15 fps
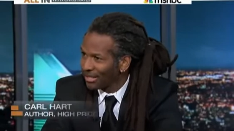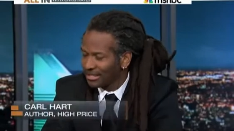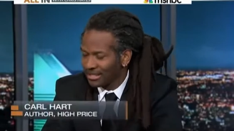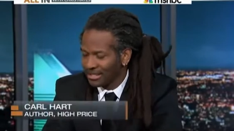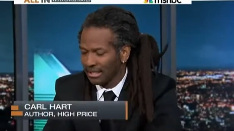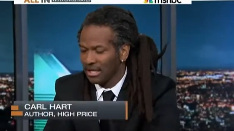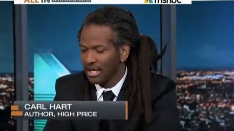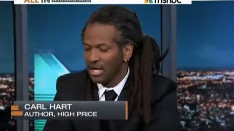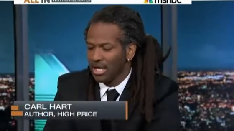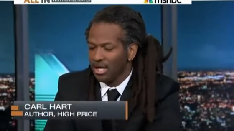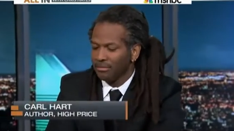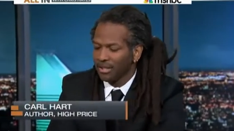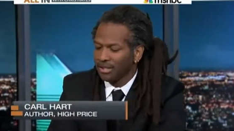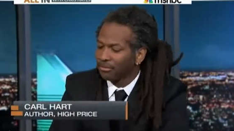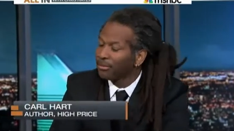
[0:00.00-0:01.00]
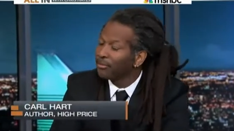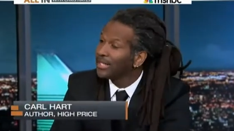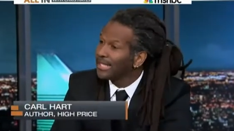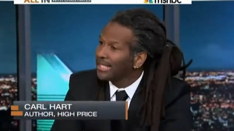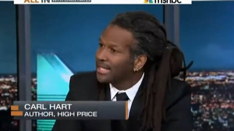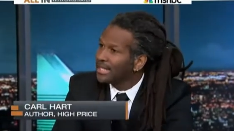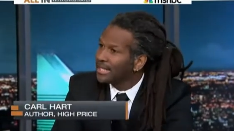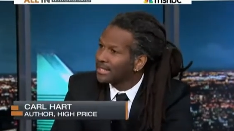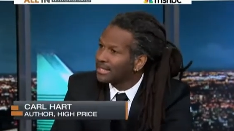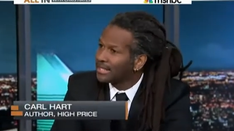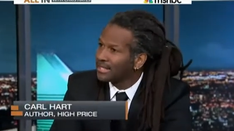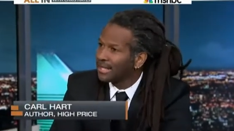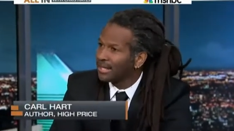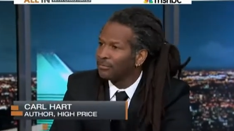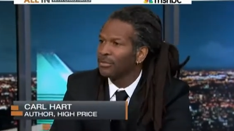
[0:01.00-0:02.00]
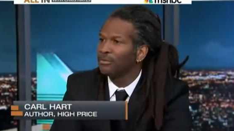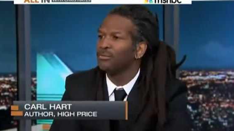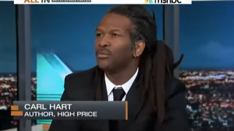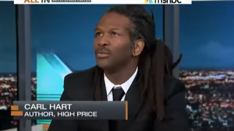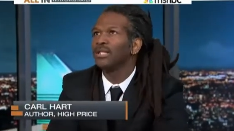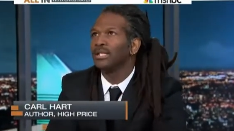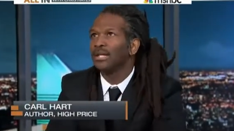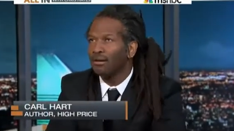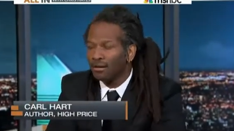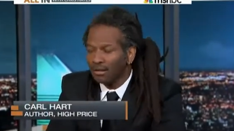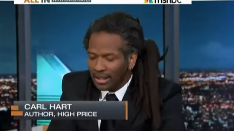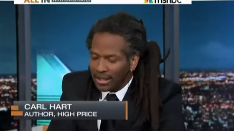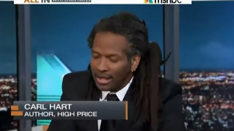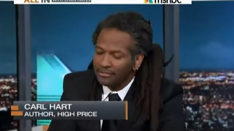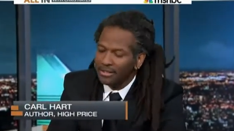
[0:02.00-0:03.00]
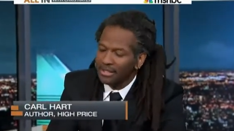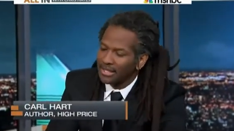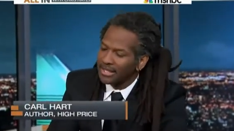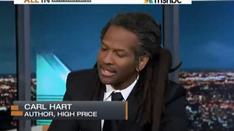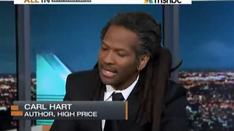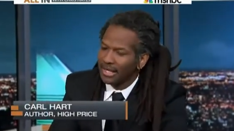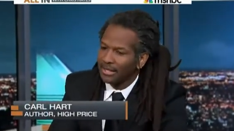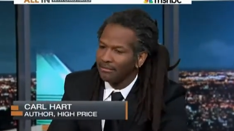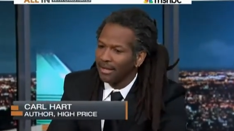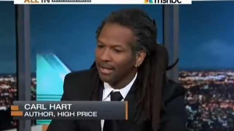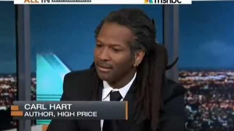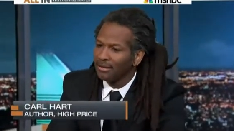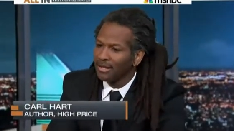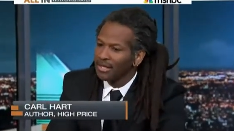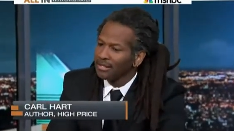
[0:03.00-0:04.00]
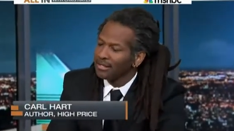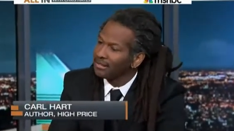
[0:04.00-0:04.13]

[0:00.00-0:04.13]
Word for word: pregnancy. Right. But the point is, is that when, when all the evidence came out,